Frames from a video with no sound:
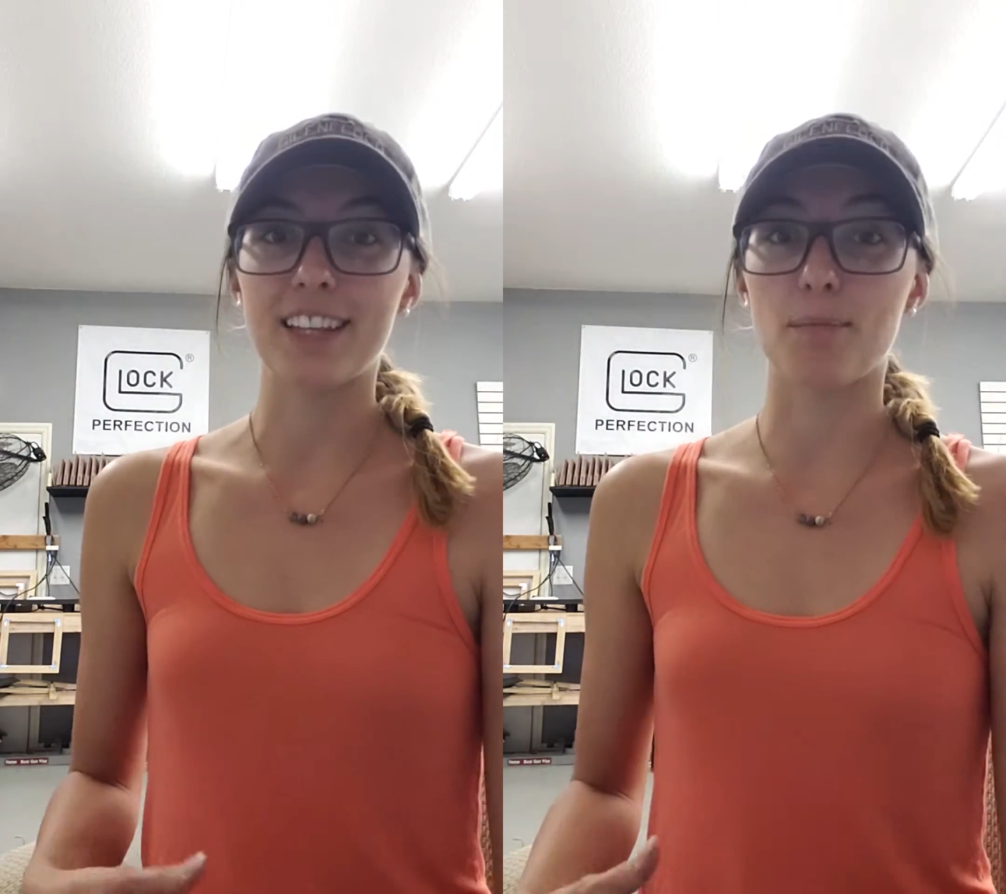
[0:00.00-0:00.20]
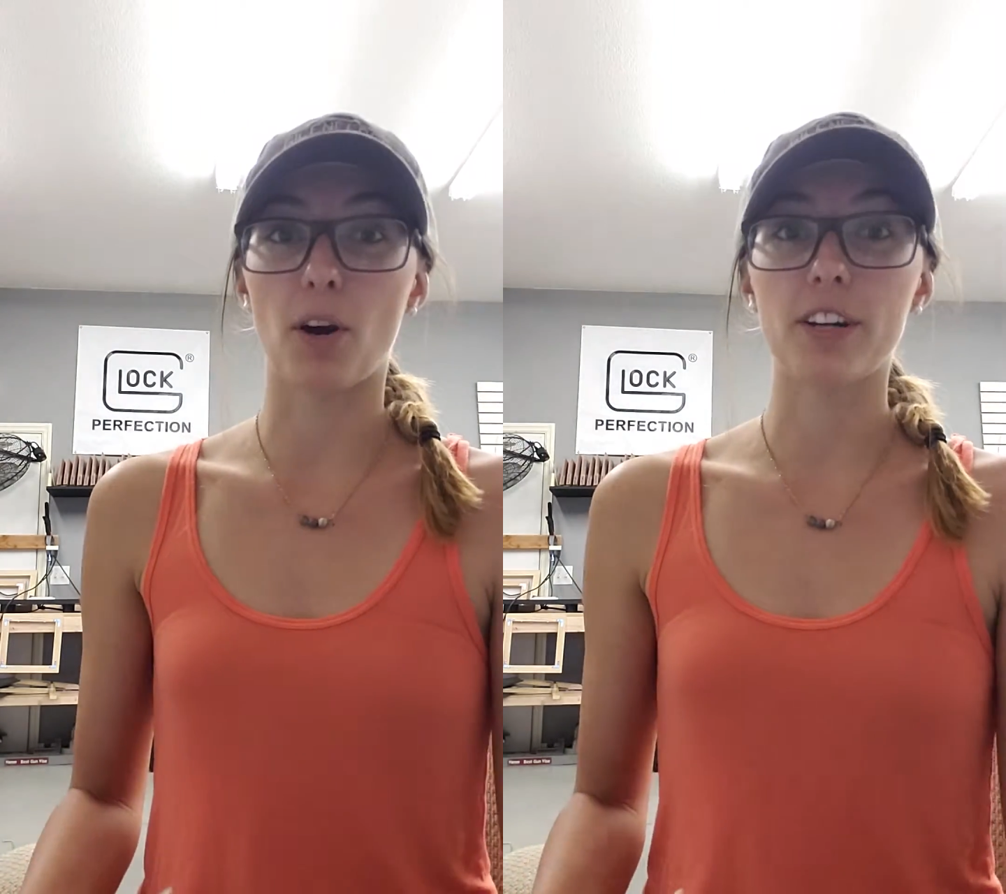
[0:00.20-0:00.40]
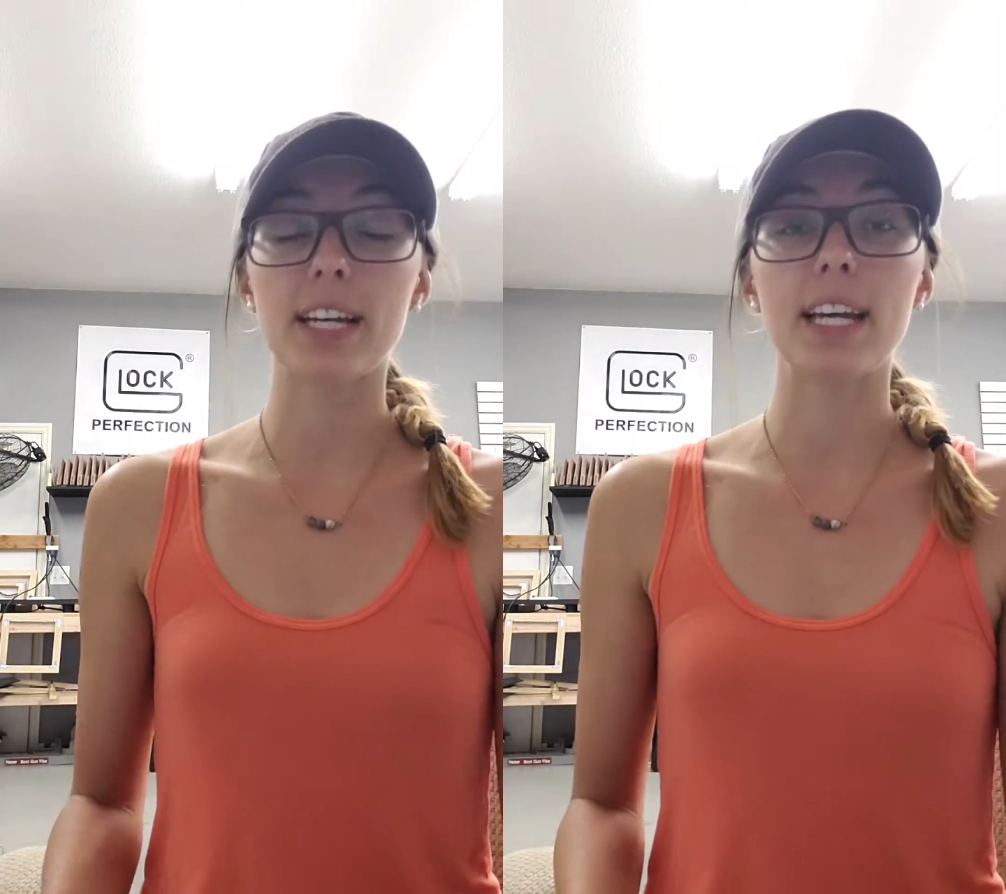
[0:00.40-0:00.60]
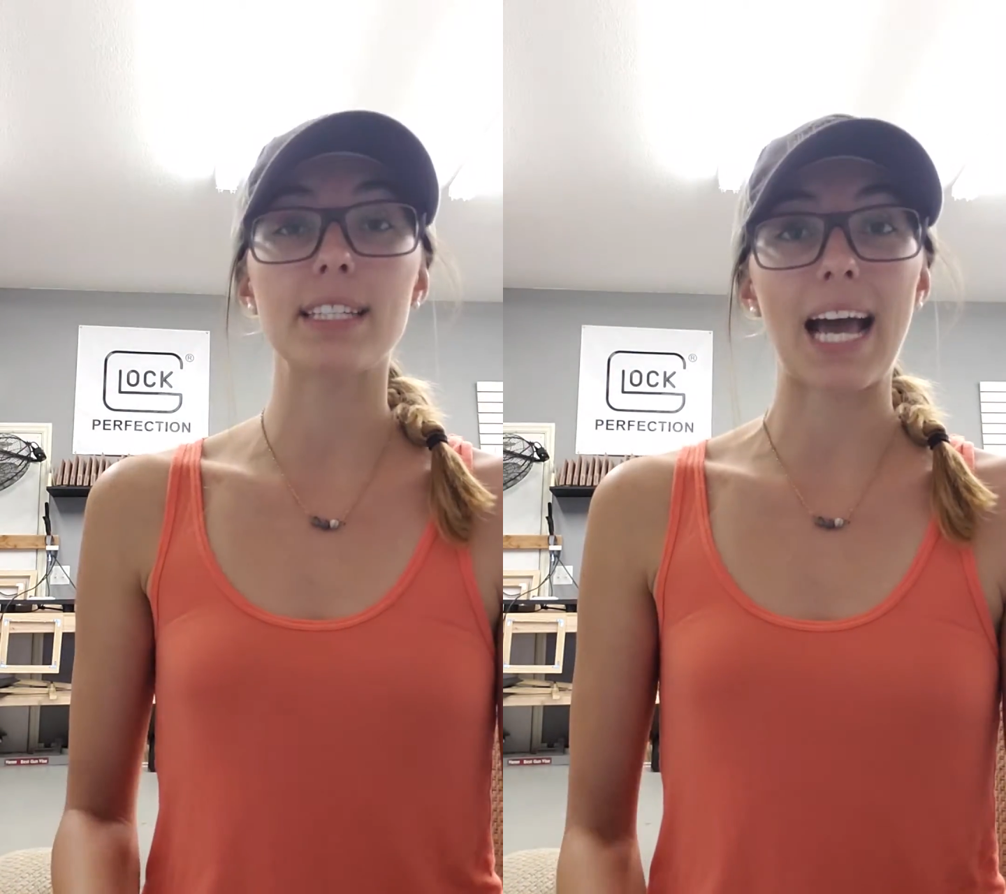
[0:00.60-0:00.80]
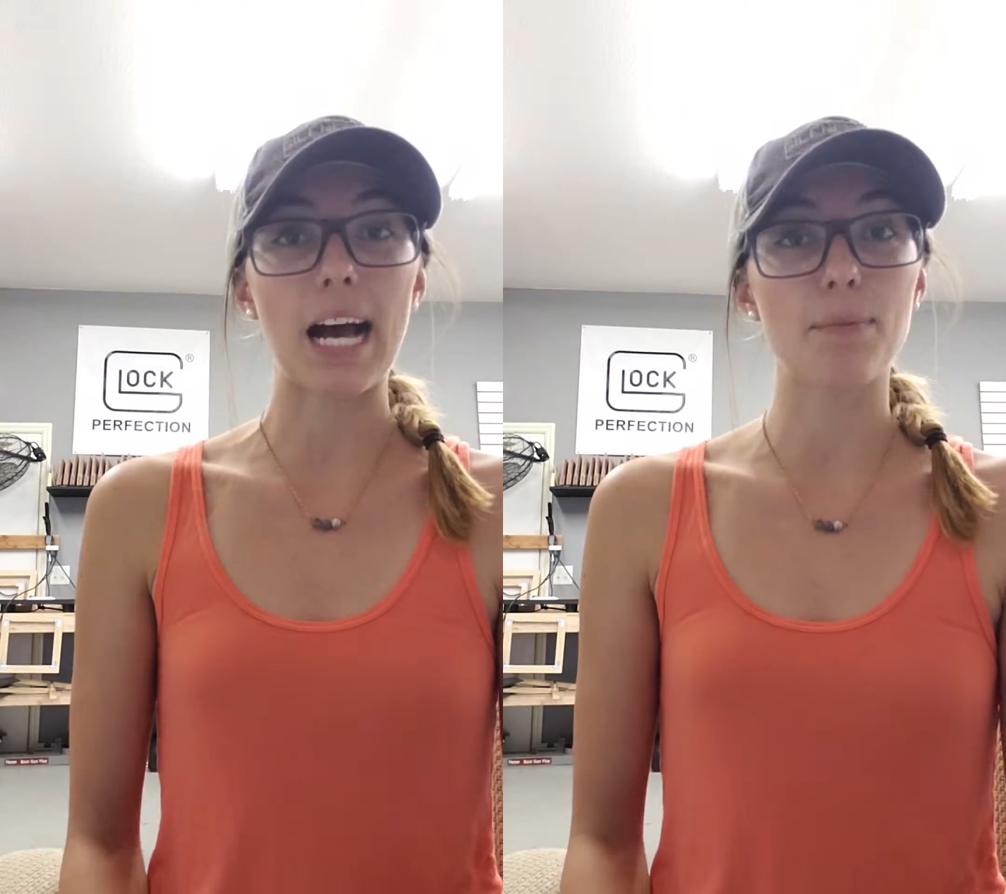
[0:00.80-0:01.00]
the market
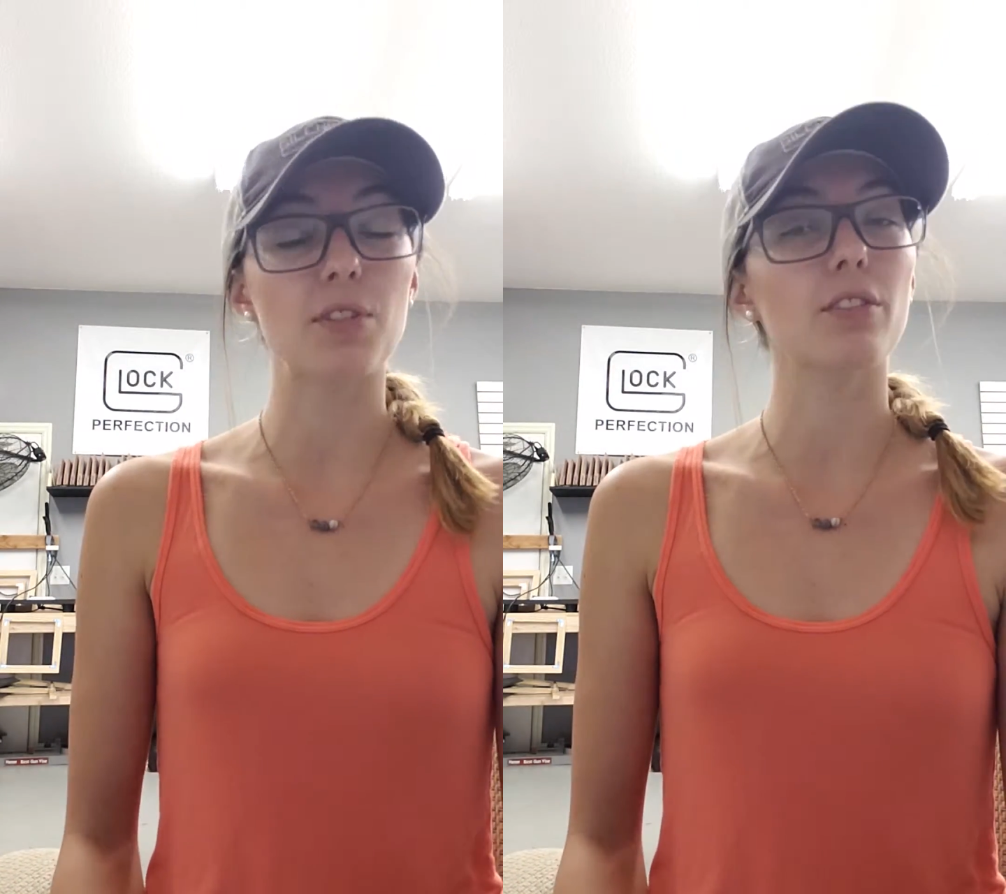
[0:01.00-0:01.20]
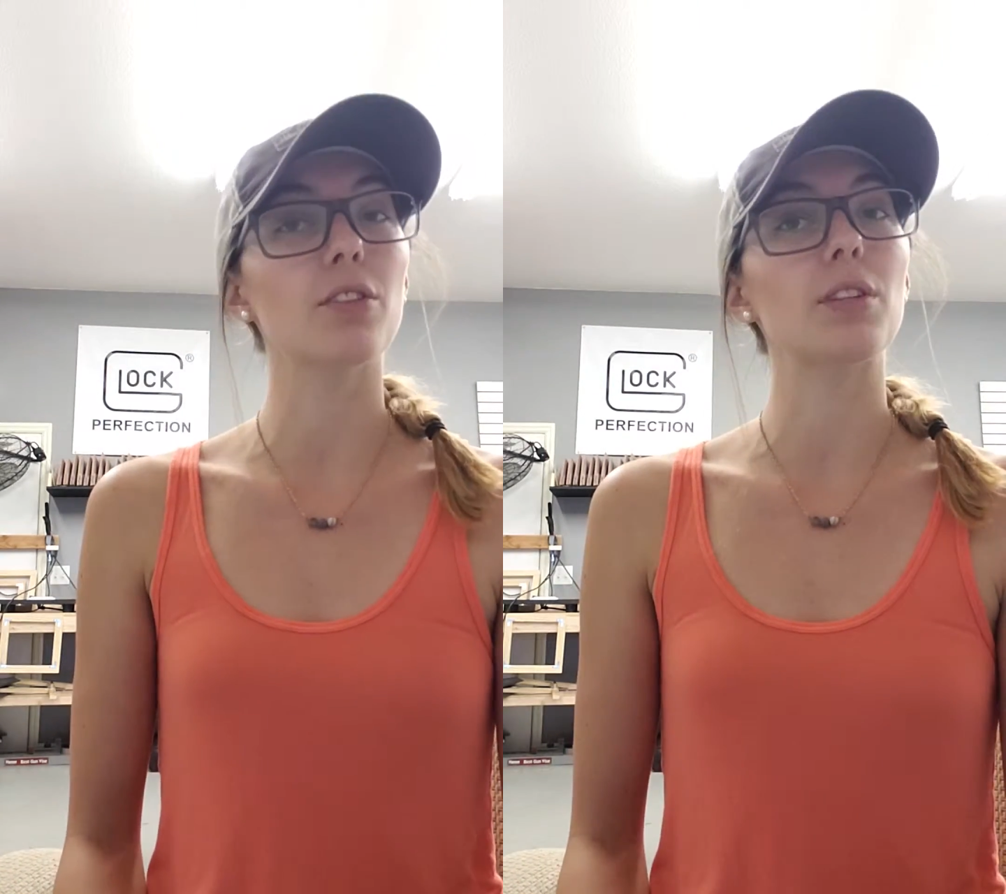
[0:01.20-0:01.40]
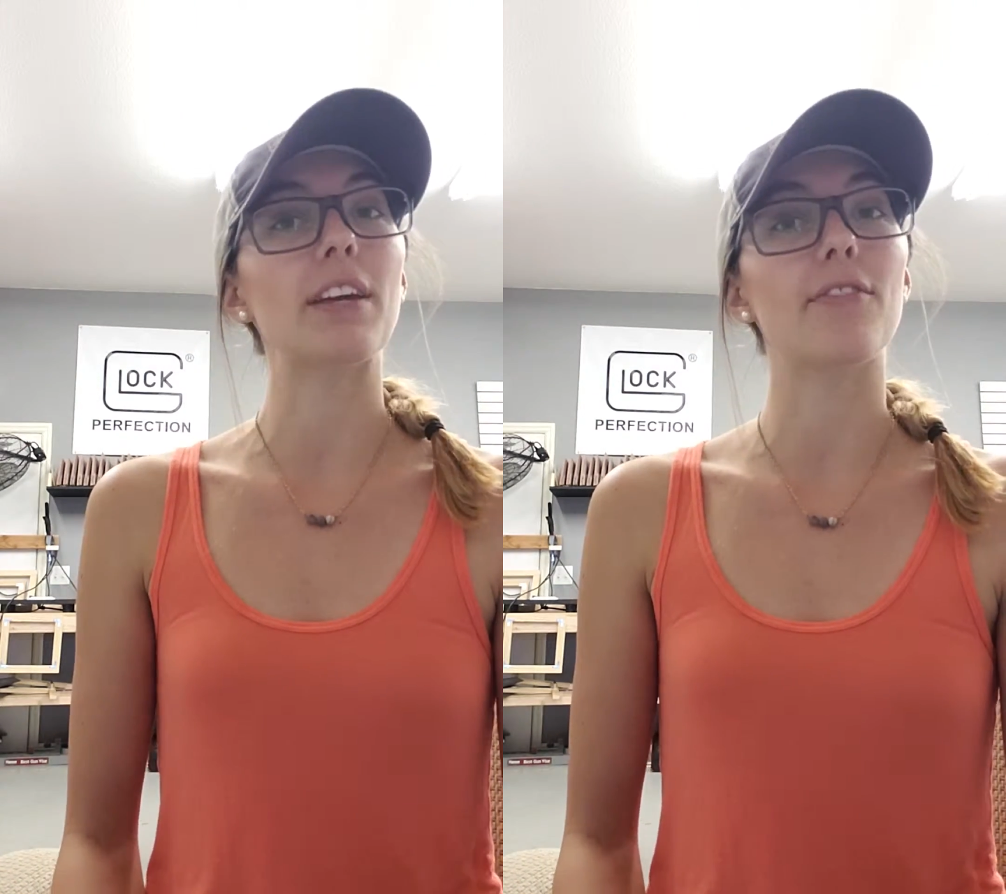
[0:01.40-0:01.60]
is absolutely